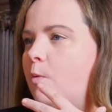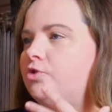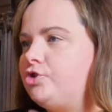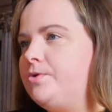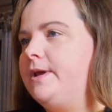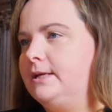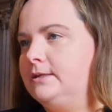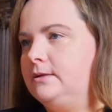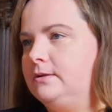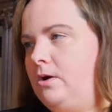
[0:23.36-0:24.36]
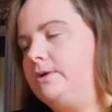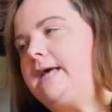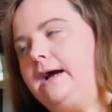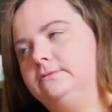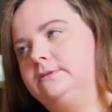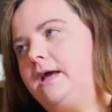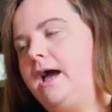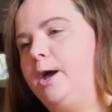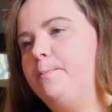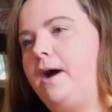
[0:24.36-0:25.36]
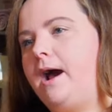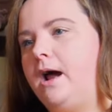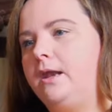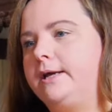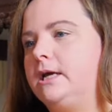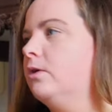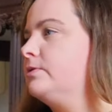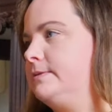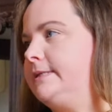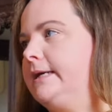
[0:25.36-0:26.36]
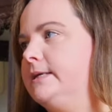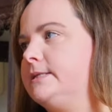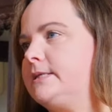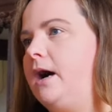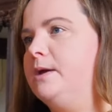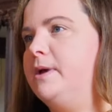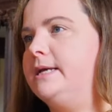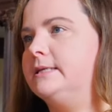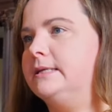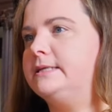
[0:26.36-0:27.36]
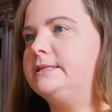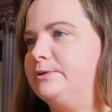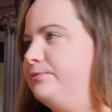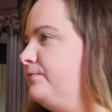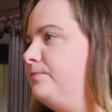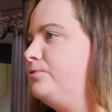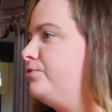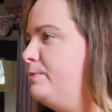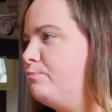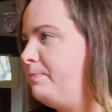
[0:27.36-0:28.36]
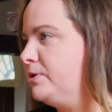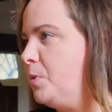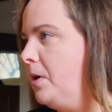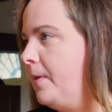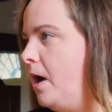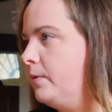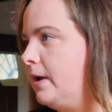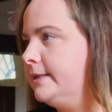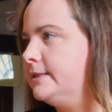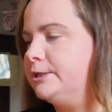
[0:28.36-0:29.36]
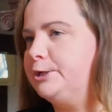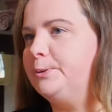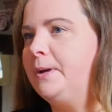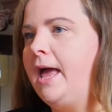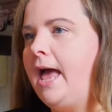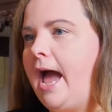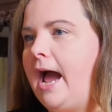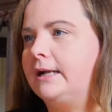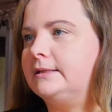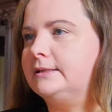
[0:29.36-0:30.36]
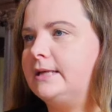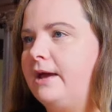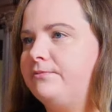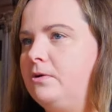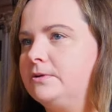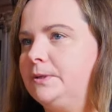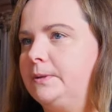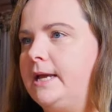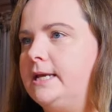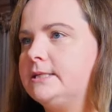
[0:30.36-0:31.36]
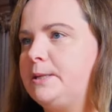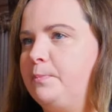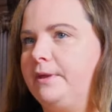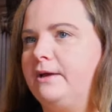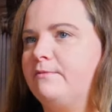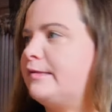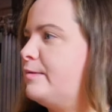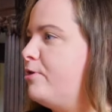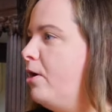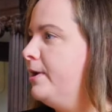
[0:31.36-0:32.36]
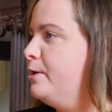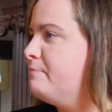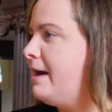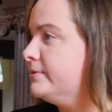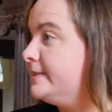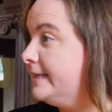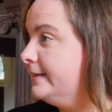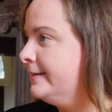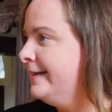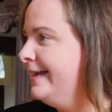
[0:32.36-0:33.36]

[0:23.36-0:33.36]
During lockdown, like a lot of singers, I made a list of dream repertoire that I would like to do. And Erwartung is something of a soprano mountain.